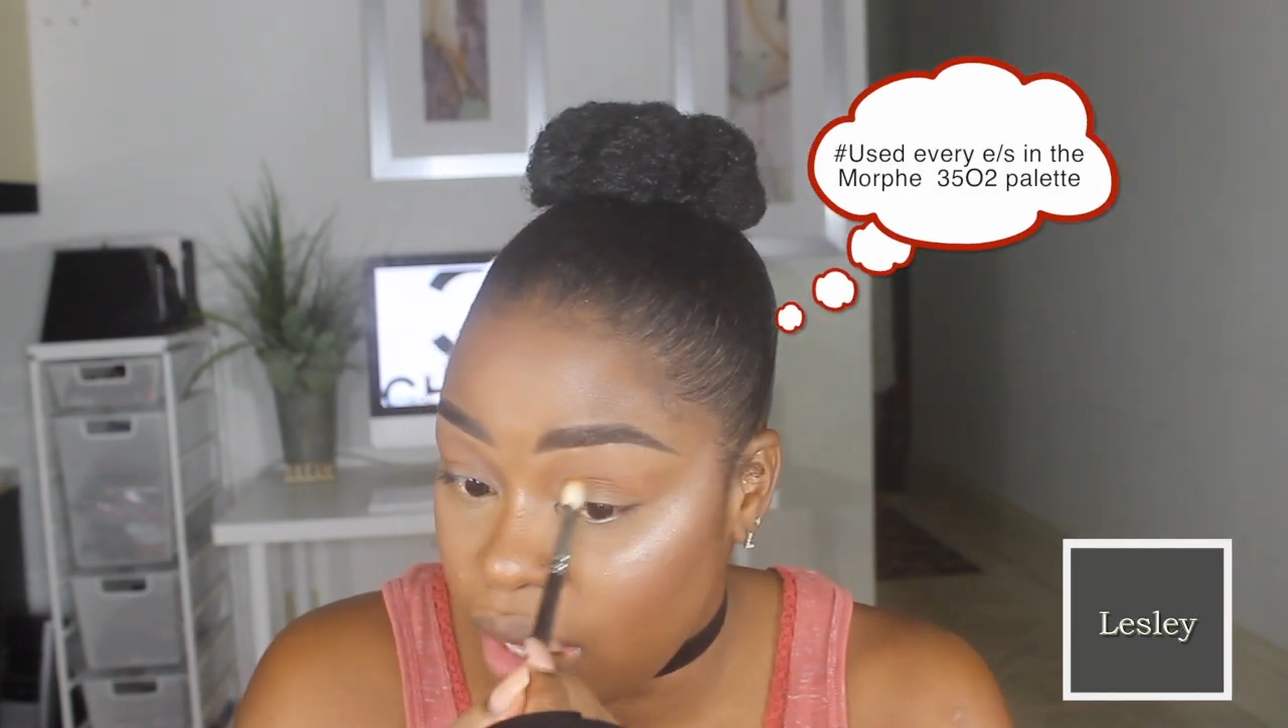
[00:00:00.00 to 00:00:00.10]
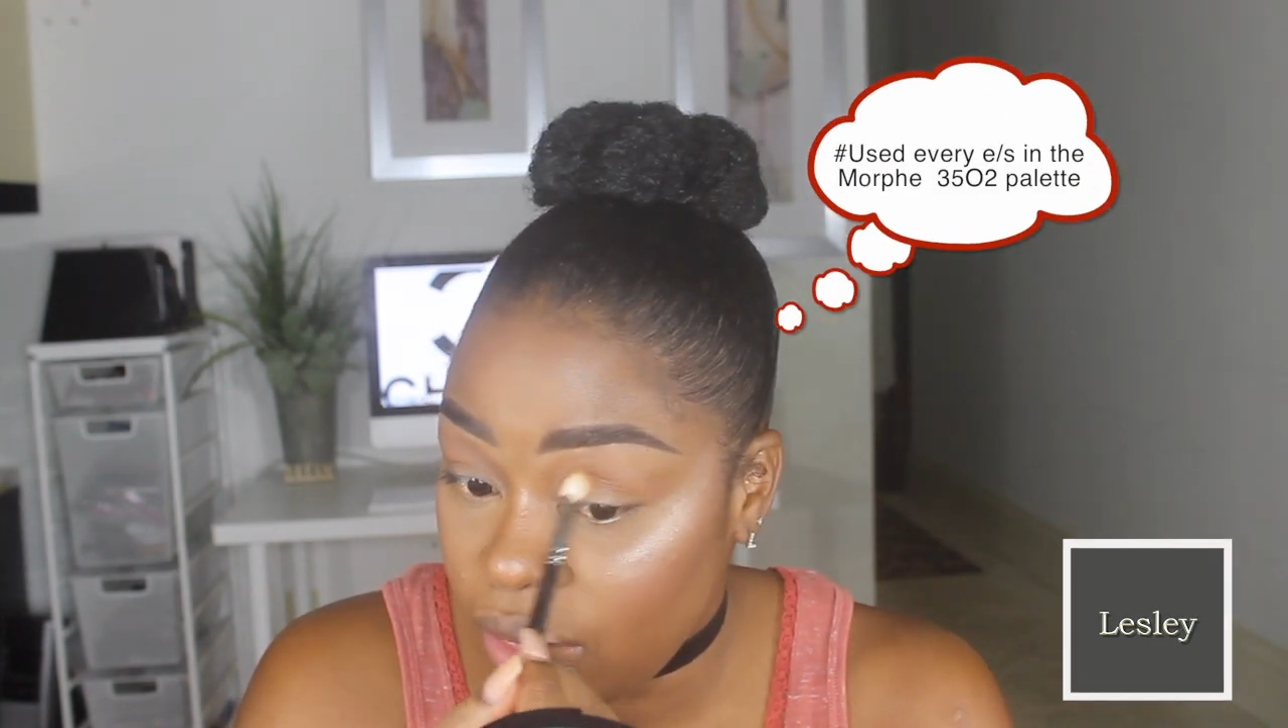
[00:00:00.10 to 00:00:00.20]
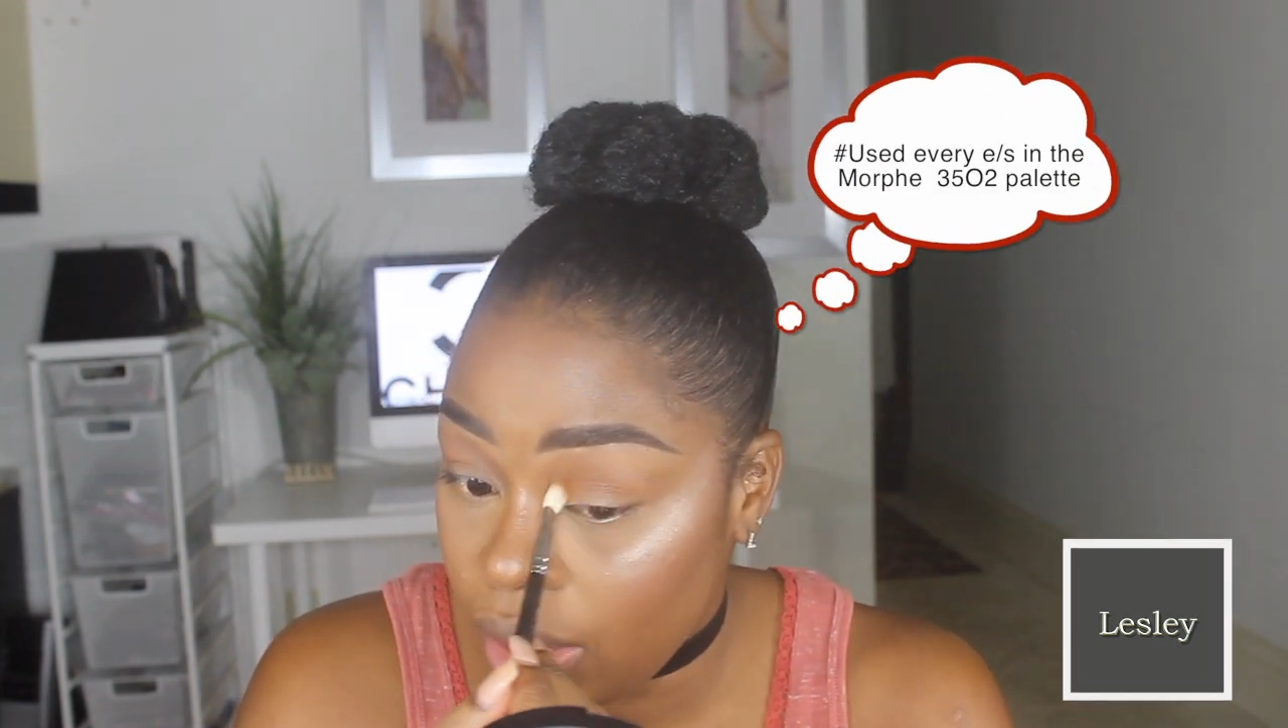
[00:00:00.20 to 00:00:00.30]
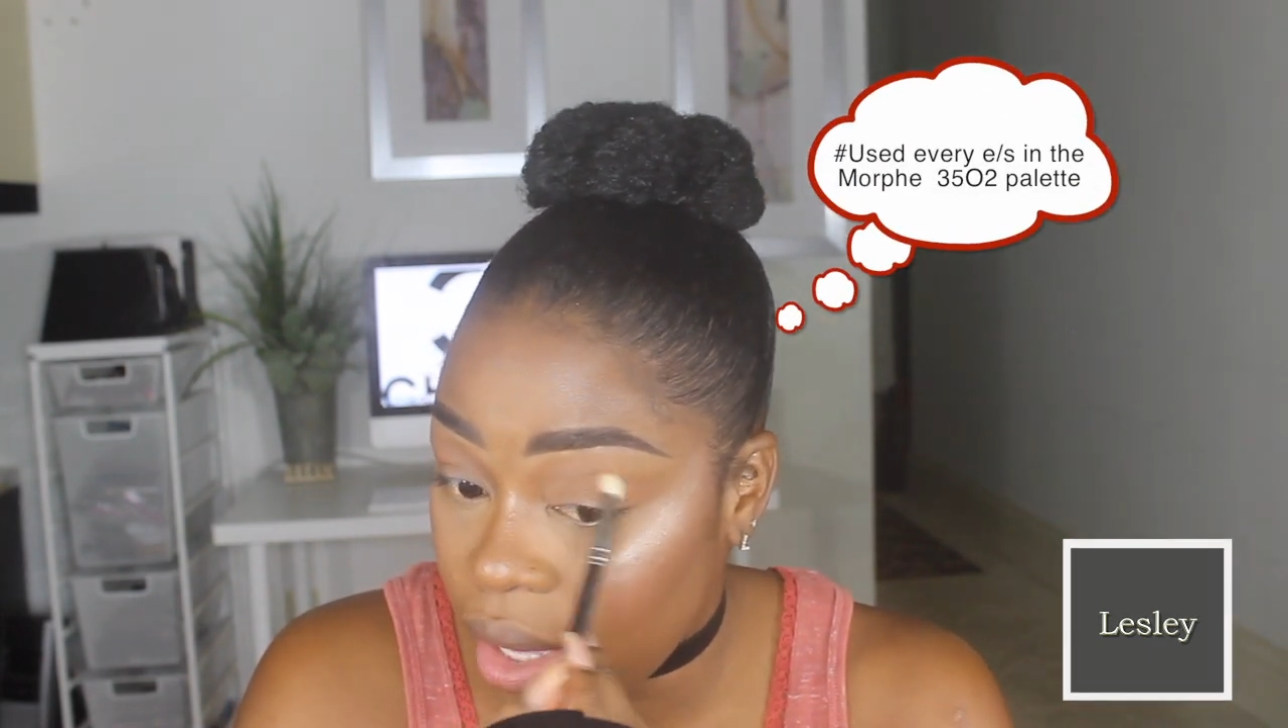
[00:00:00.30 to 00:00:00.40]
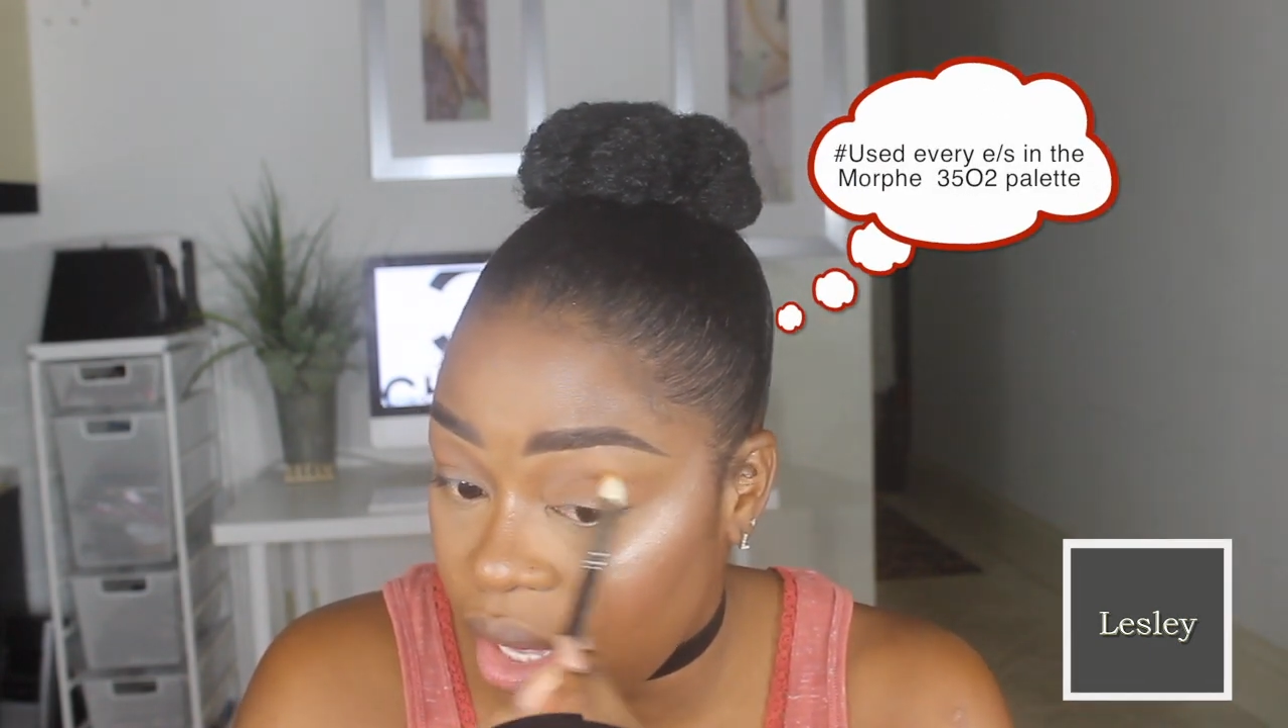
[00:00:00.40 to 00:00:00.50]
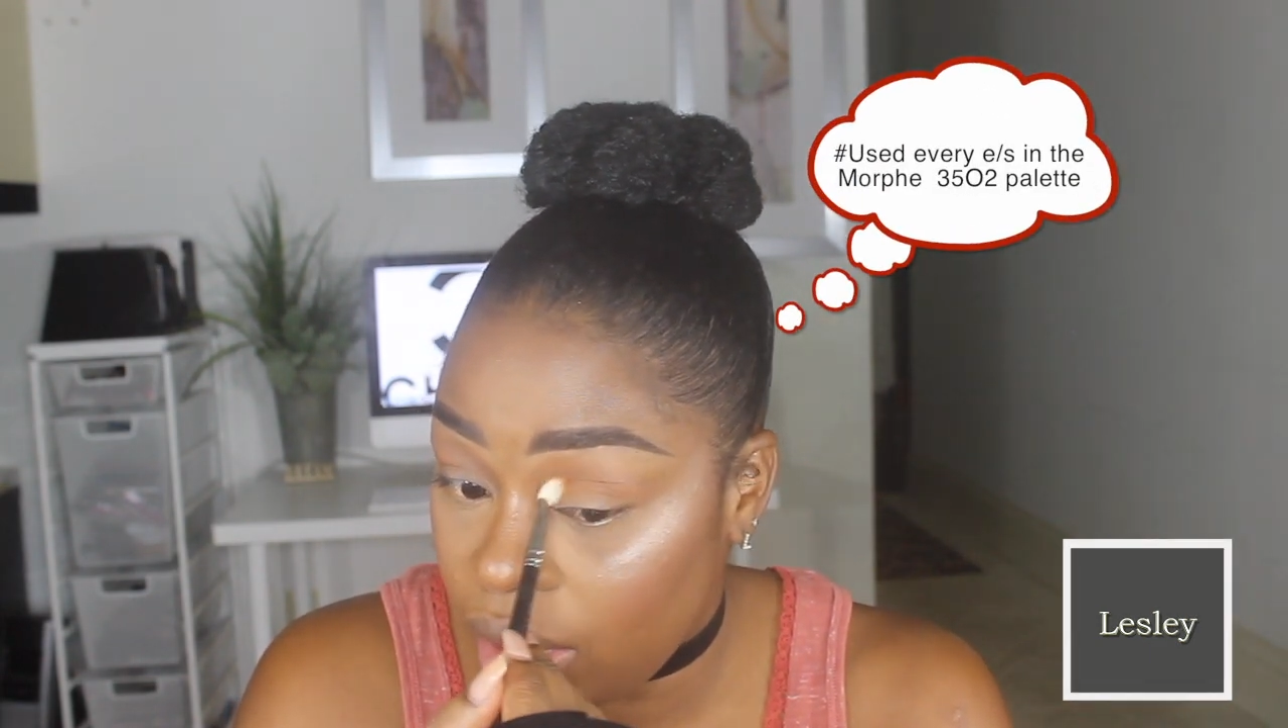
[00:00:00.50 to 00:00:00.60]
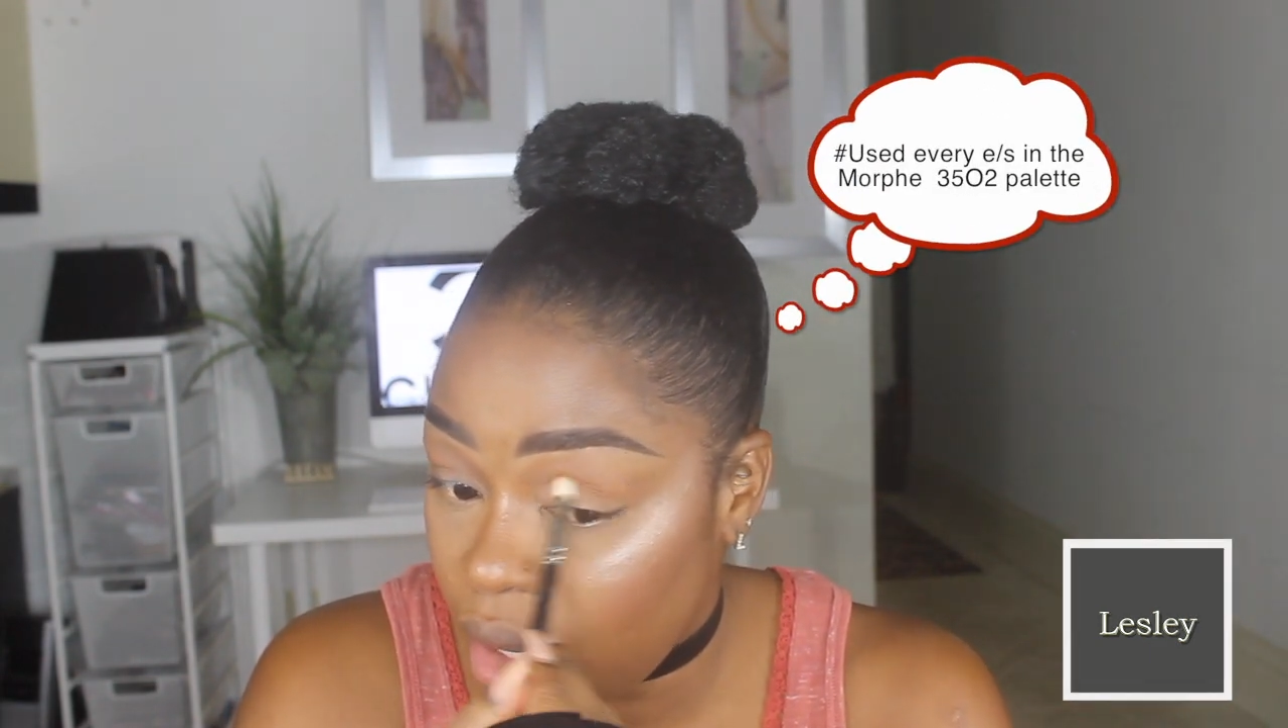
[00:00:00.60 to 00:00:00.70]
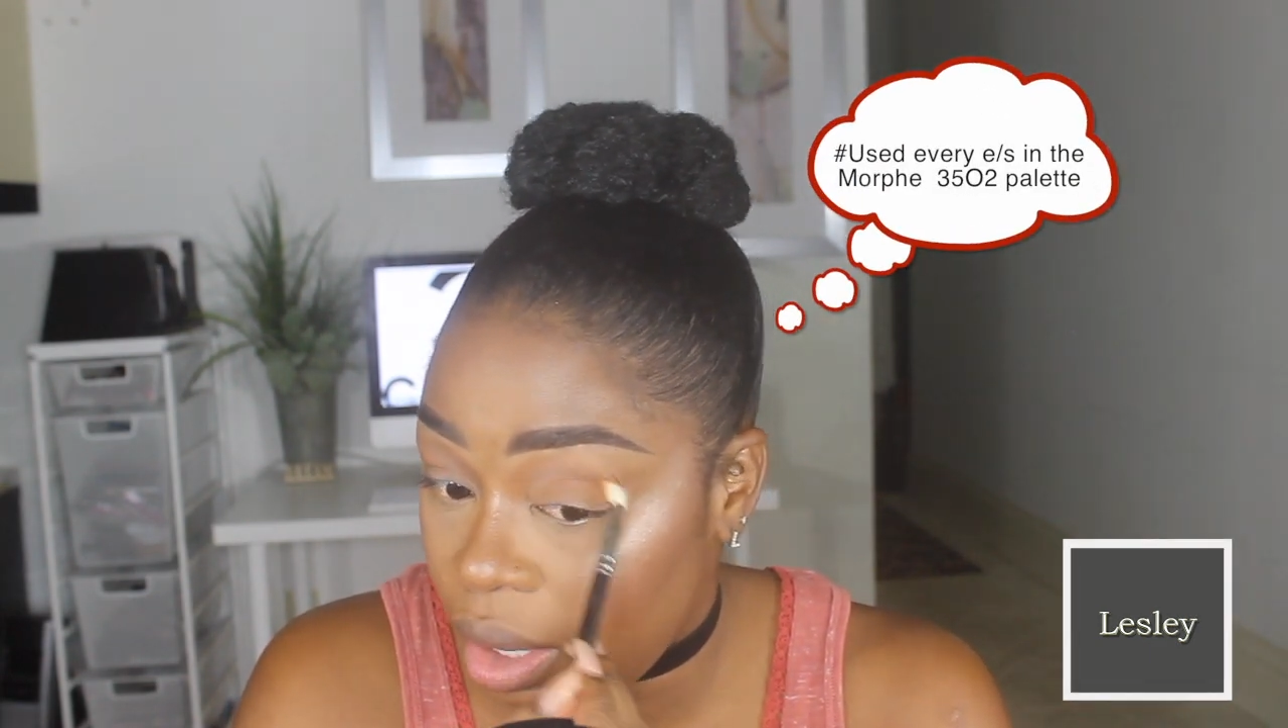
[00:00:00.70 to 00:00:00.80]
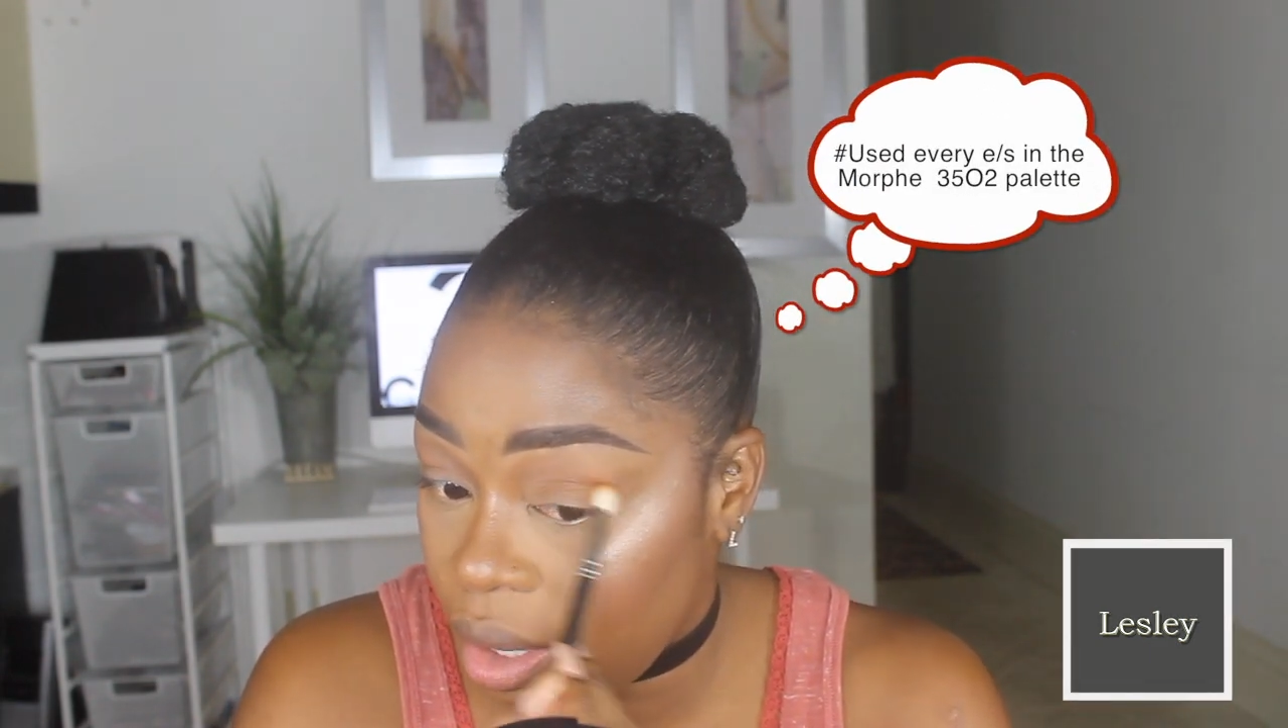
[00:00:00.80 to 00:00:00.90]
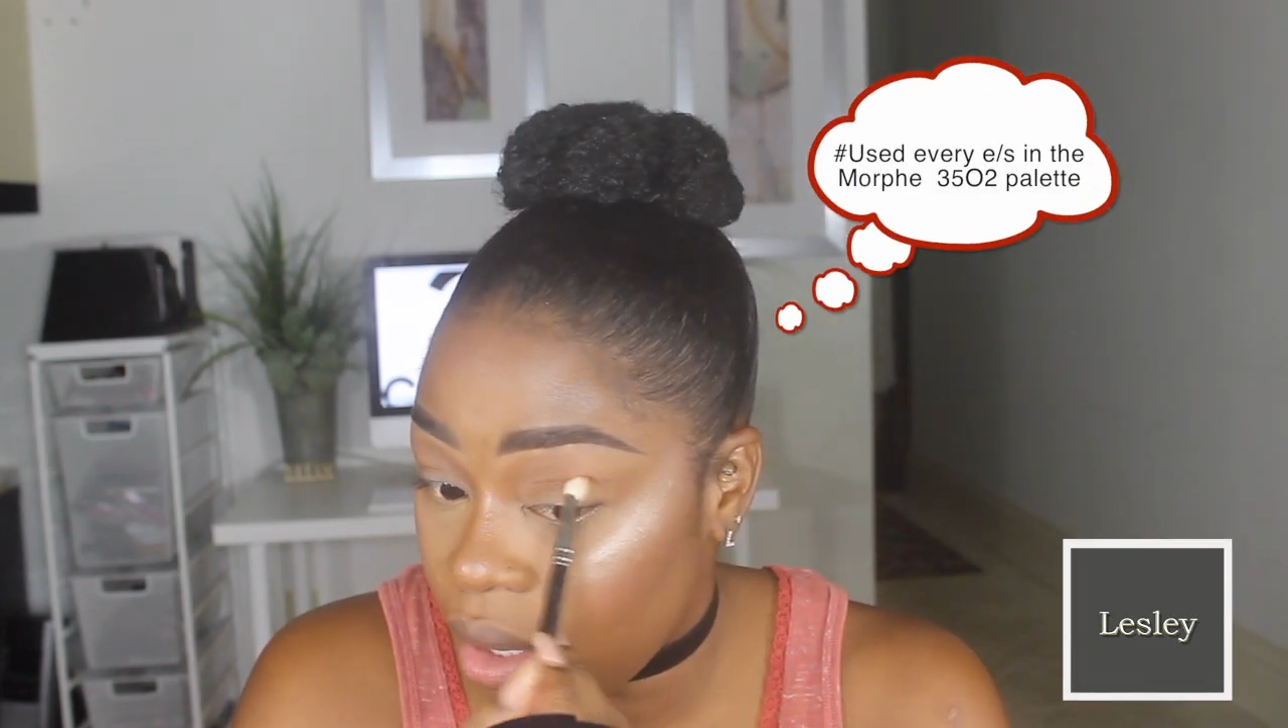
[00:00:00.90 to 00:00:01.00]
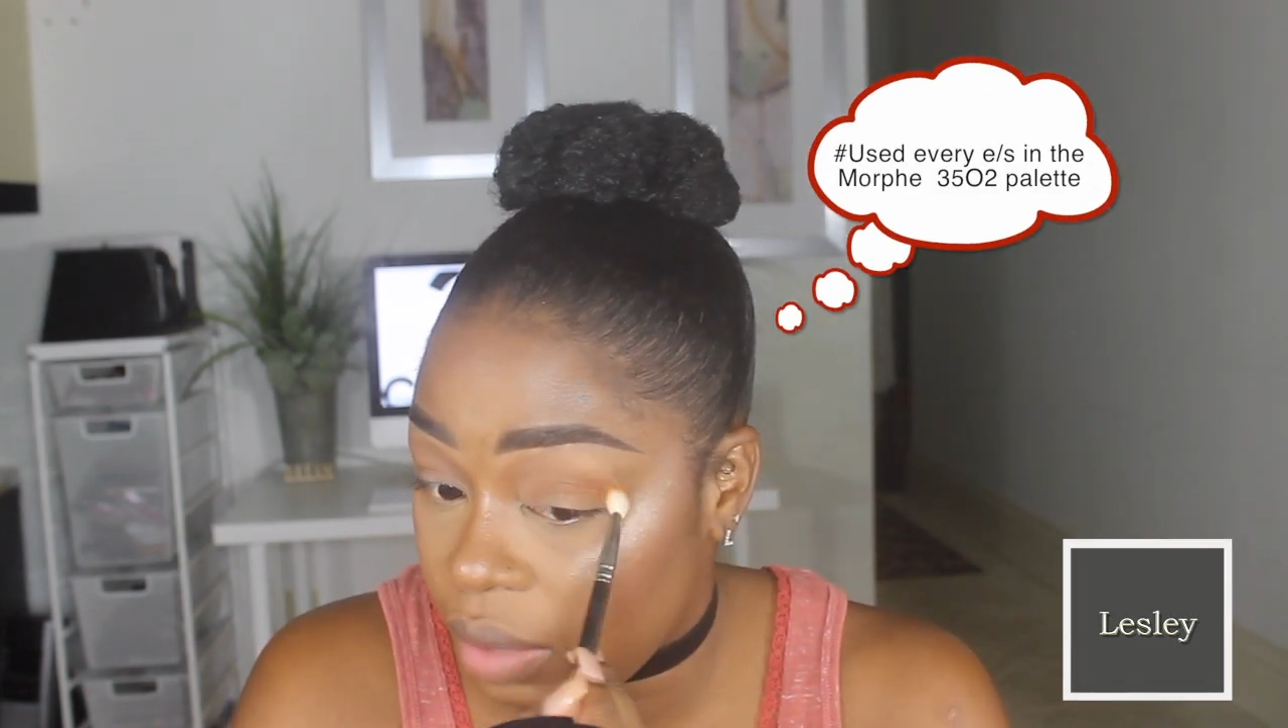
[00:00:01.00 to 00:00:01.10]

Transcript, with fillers: I think I